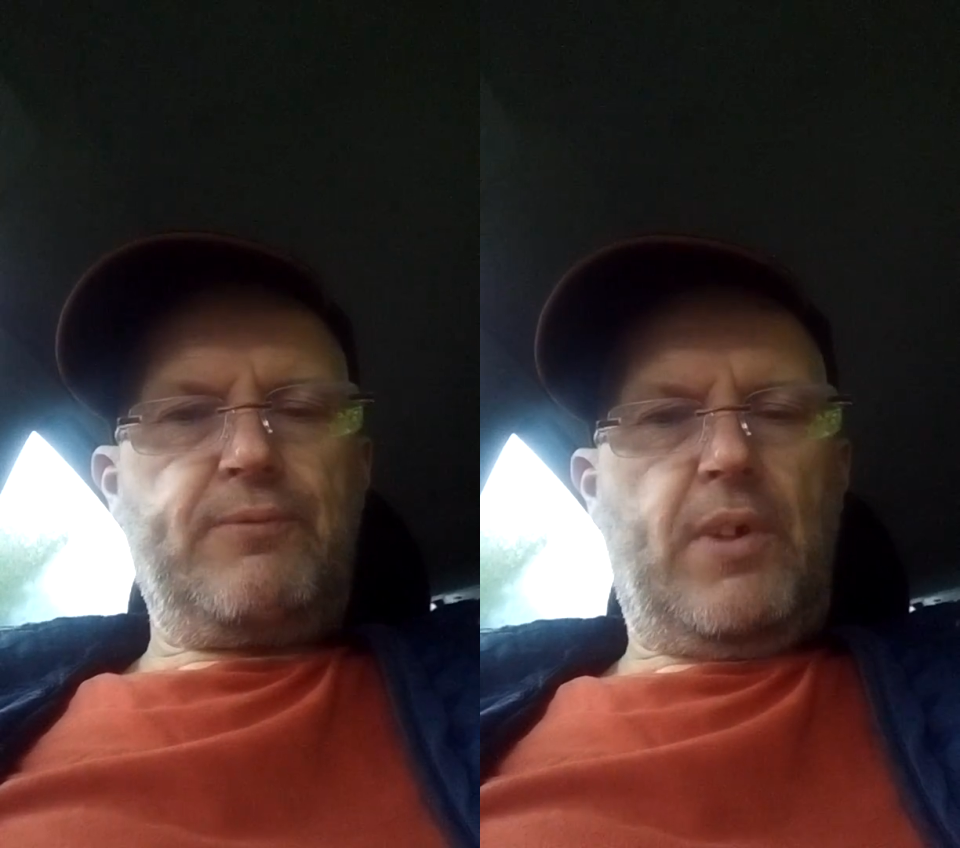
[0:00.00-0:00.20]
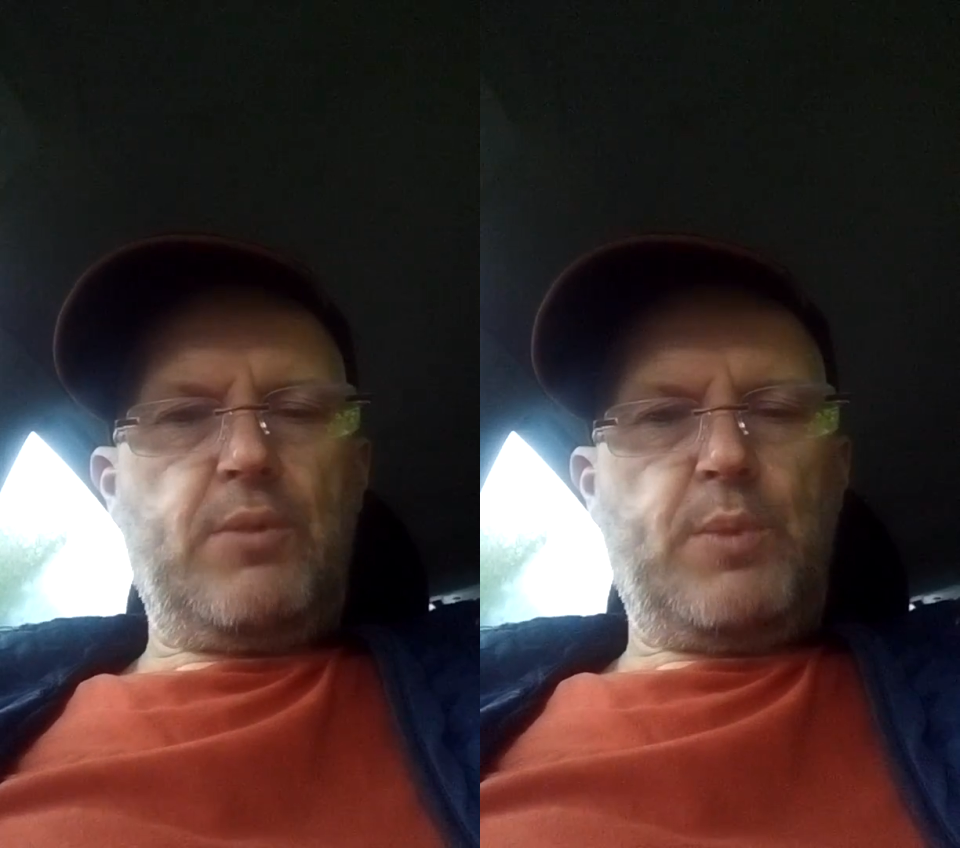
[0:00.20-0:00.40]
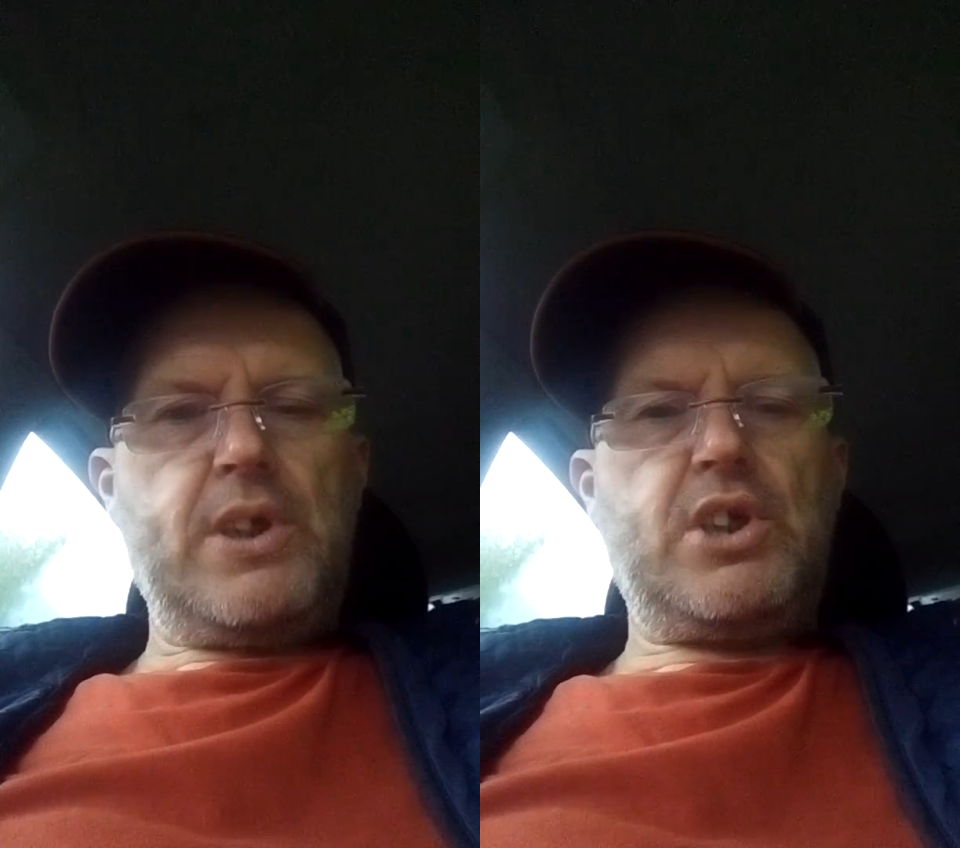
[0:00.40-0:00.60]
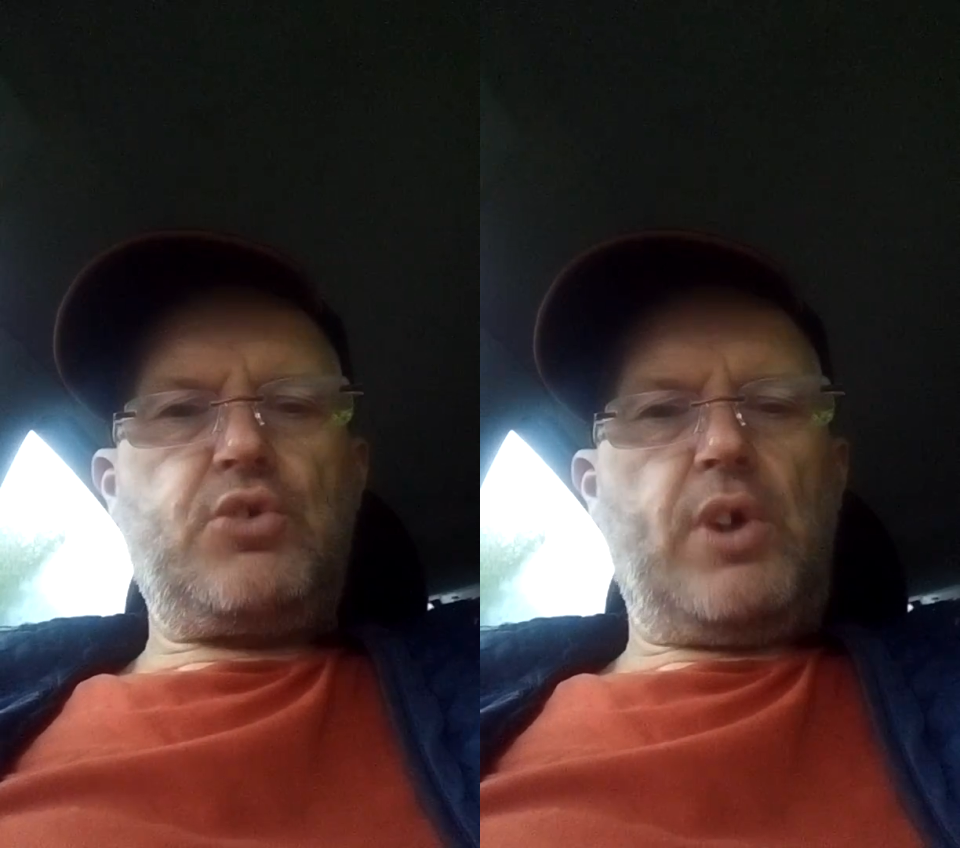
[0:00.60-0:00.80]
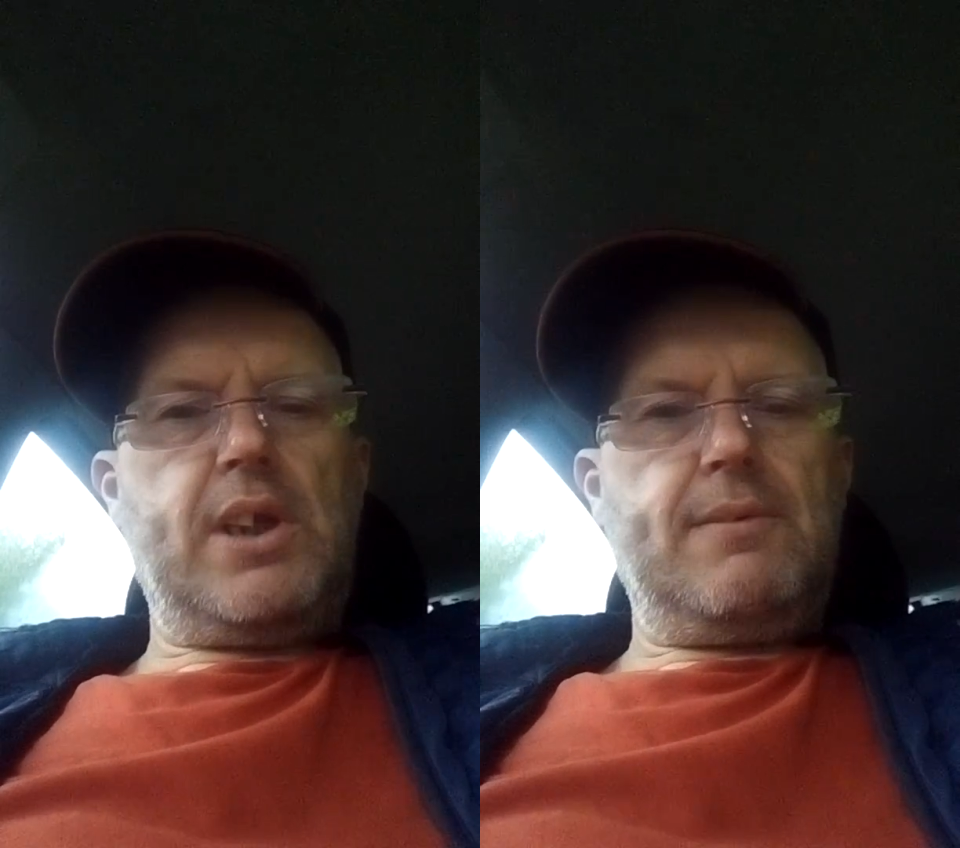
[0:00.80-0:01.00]
front
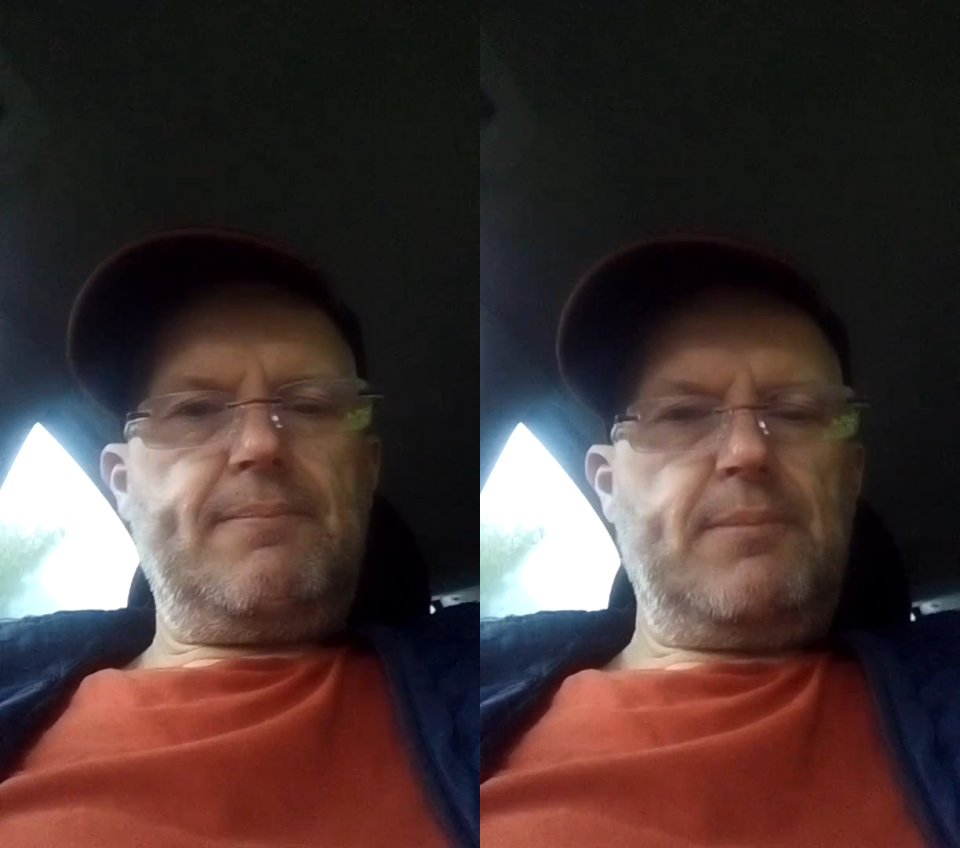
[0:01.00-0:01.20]
windscreen,